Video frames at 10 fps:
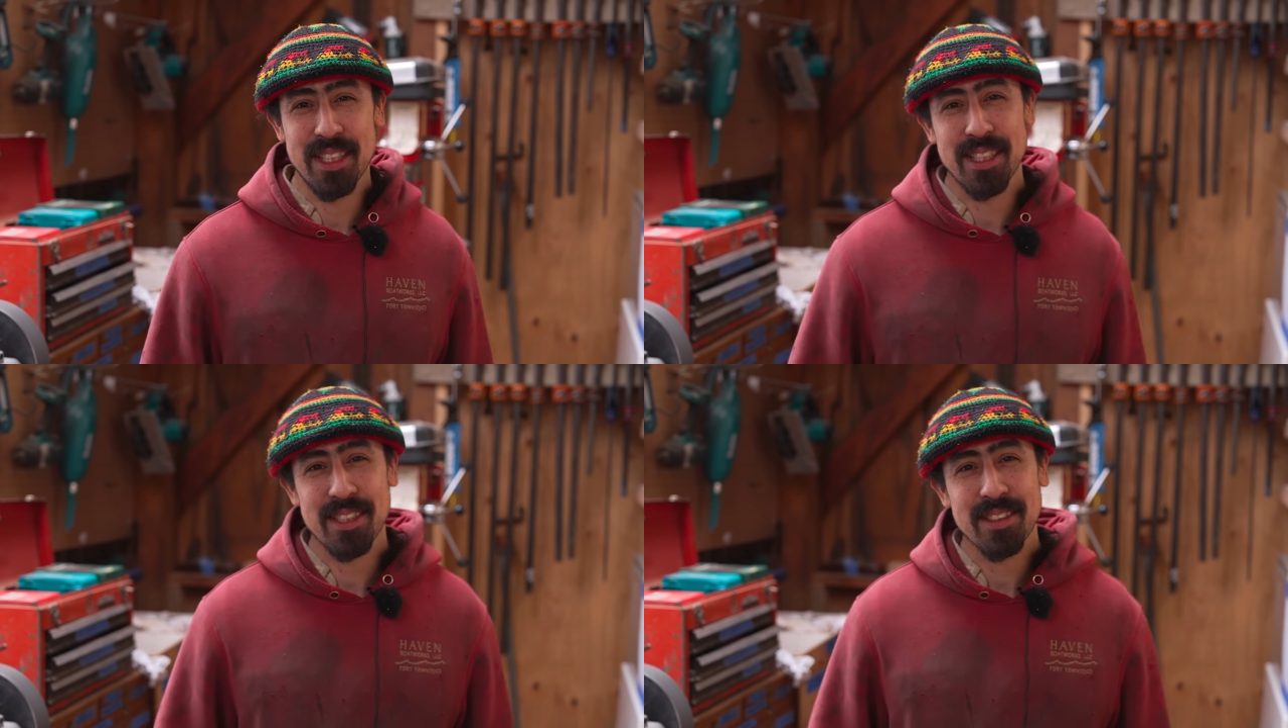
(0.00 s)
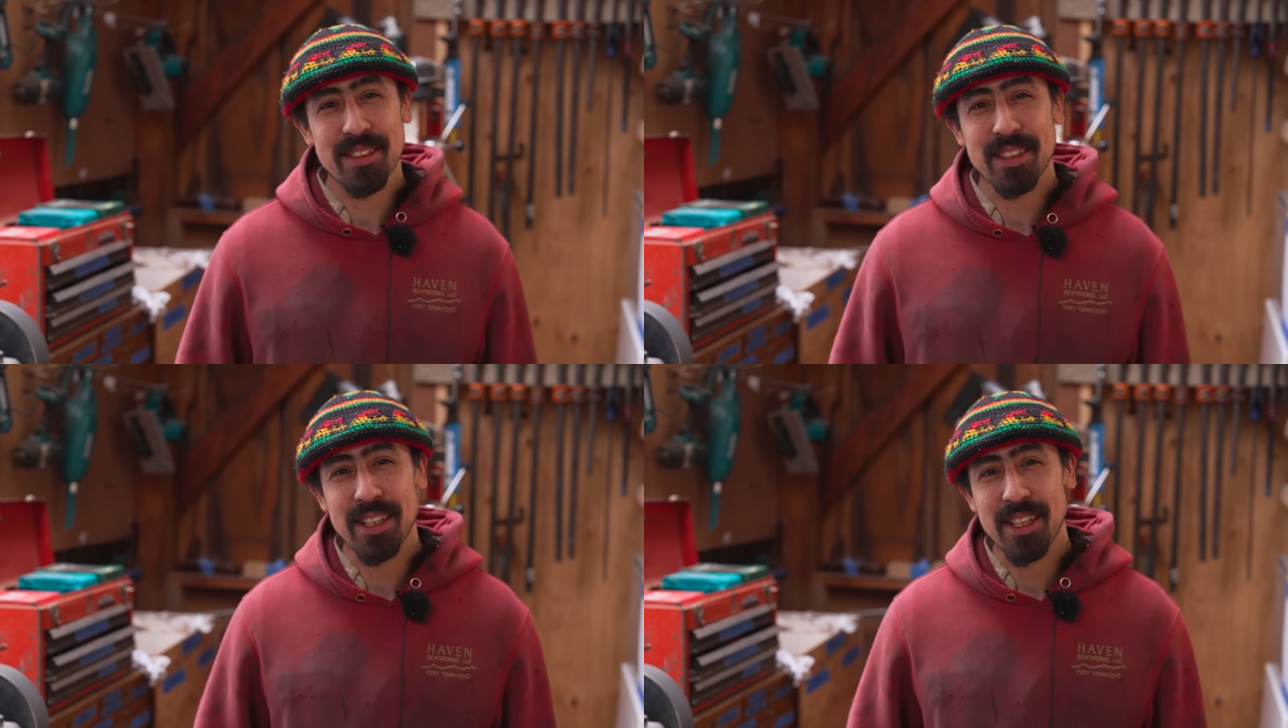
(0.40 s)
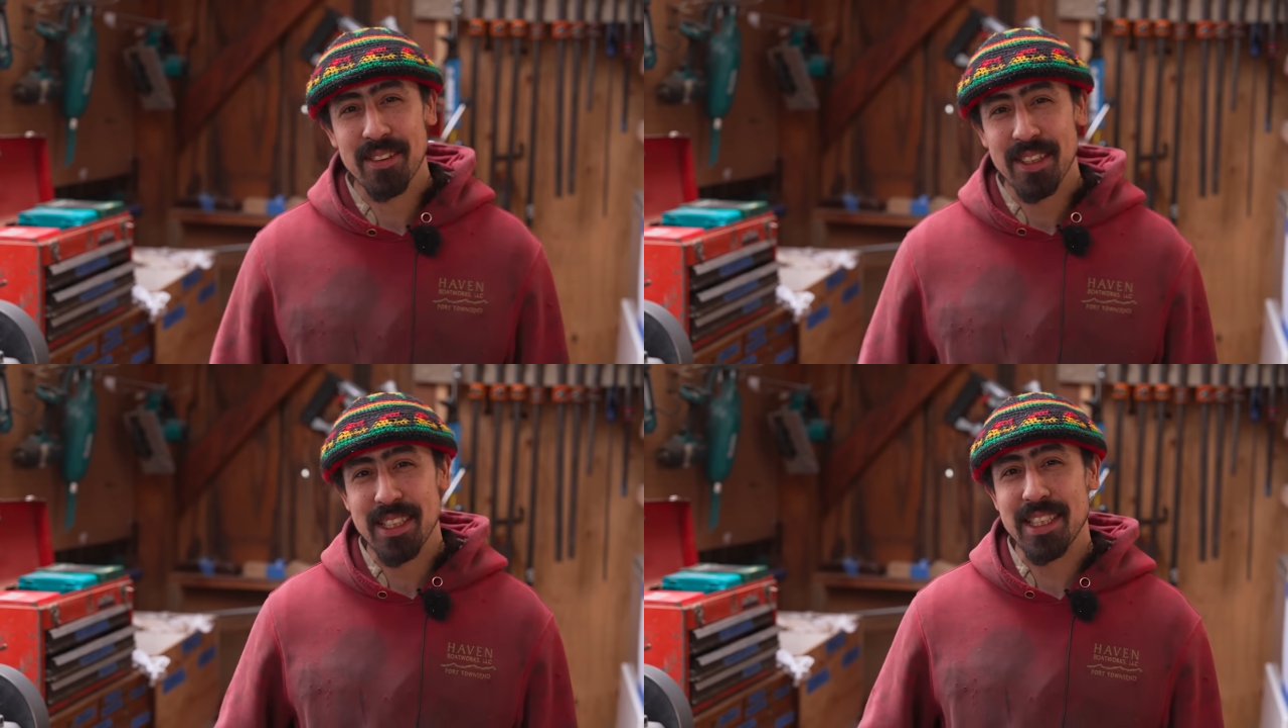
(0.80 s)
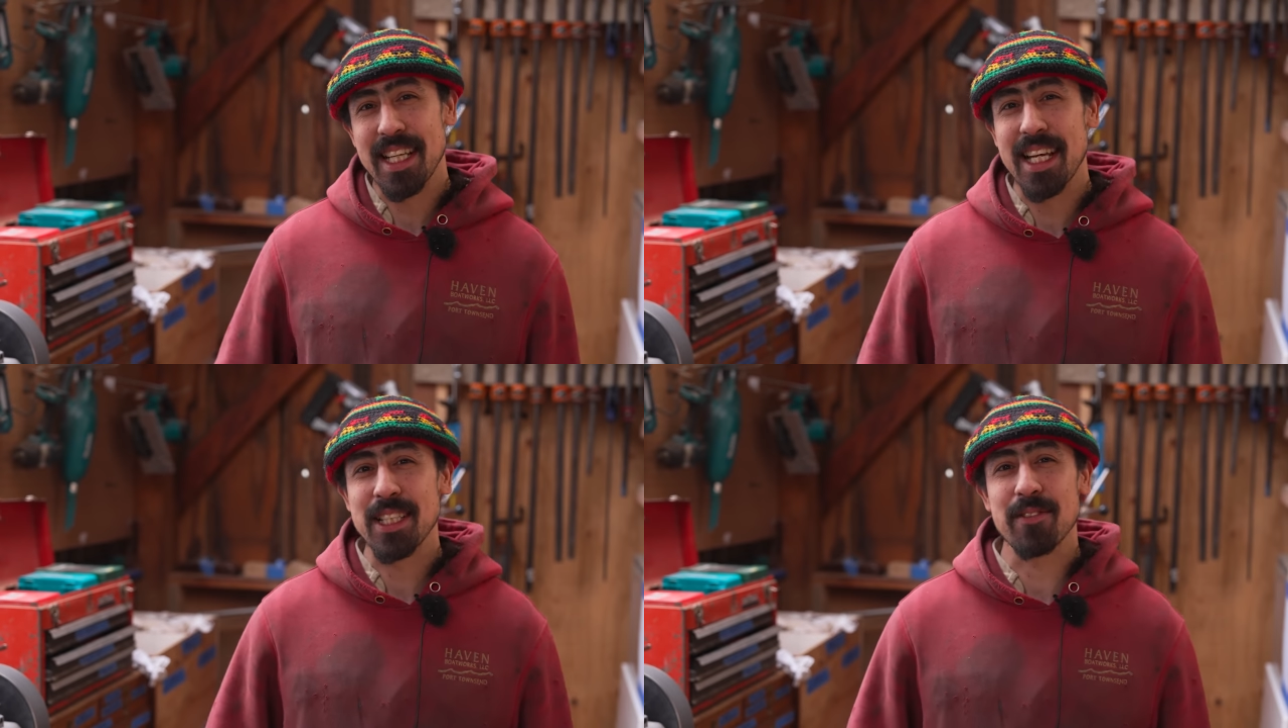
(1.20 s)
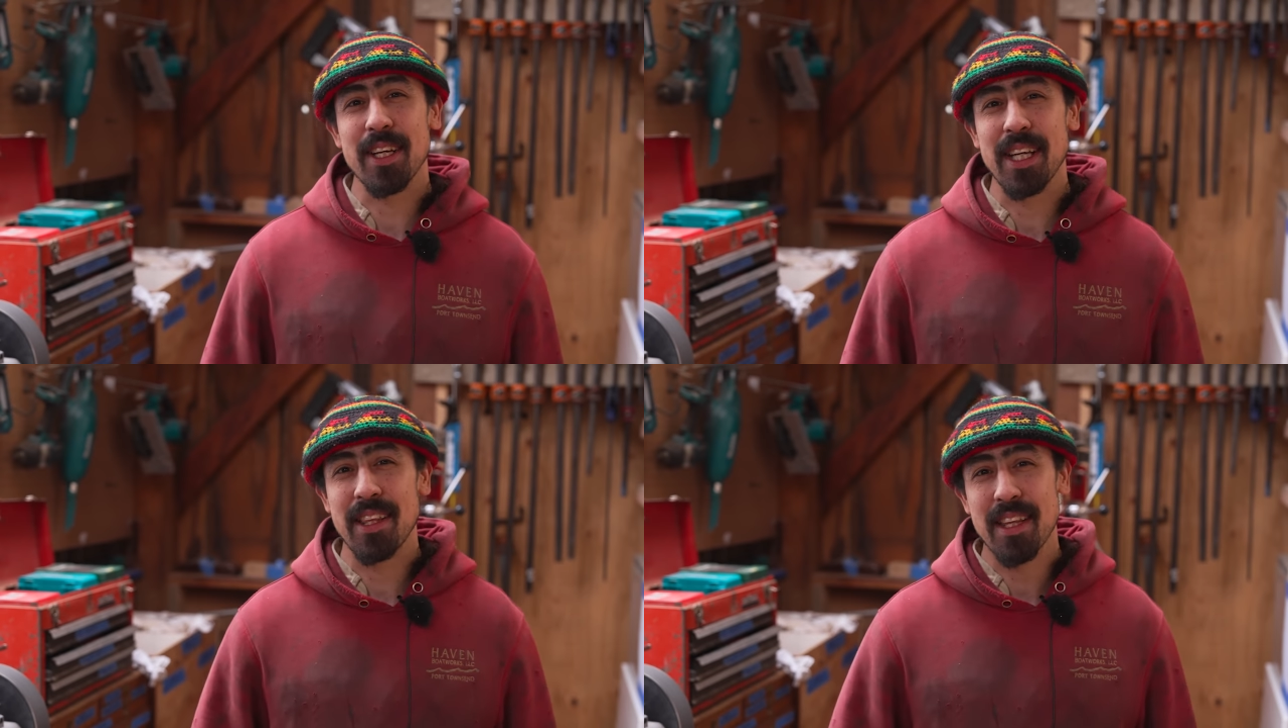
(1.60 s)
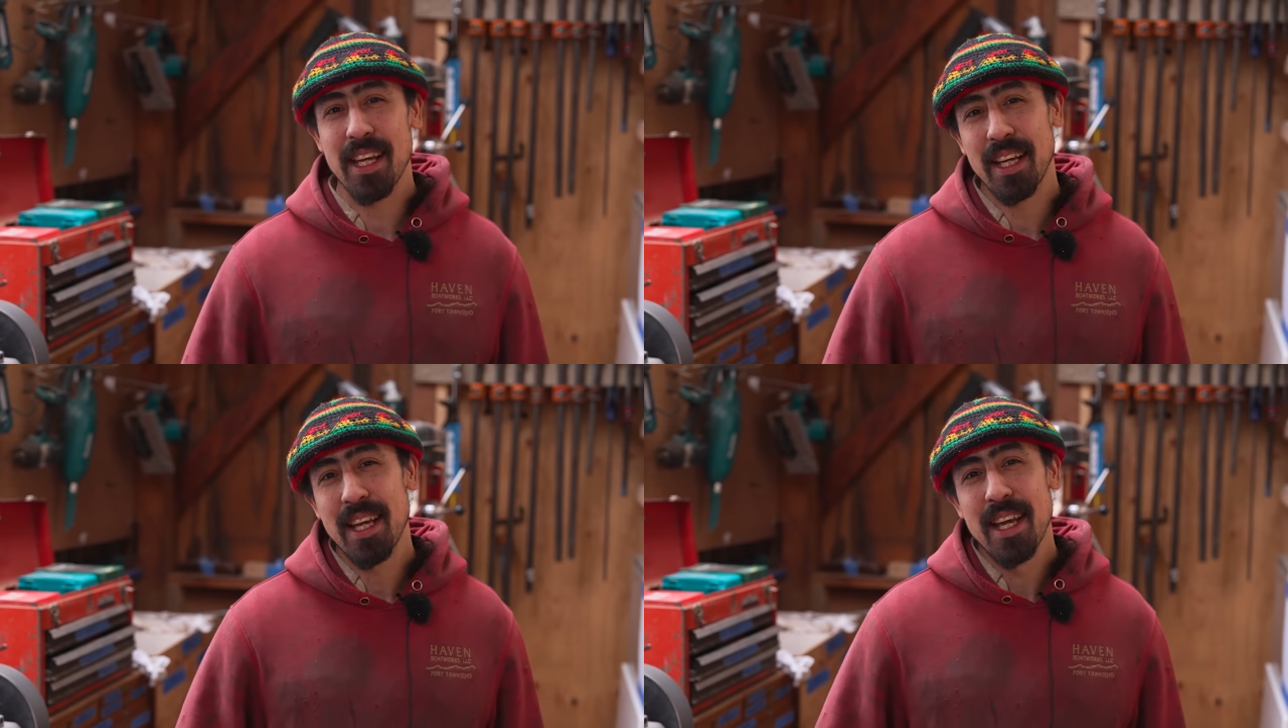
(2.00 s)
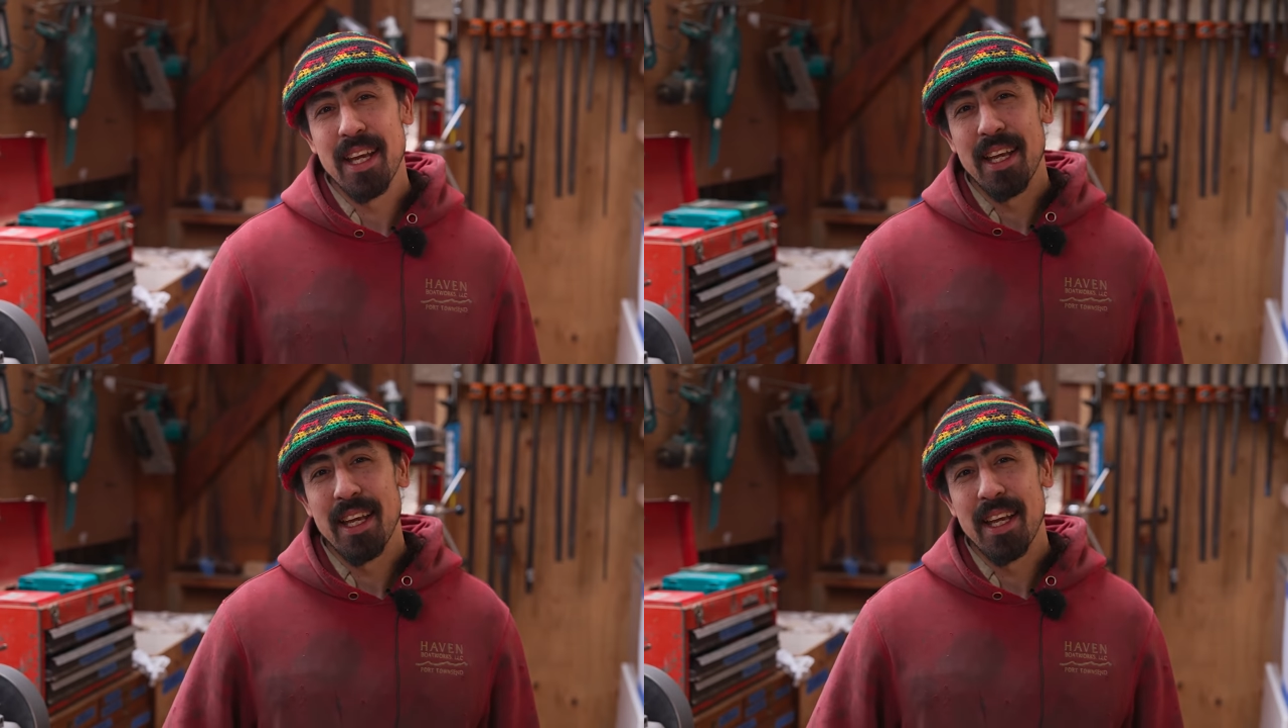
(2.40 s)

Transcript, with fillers: it's you know, it's a satisfying thing.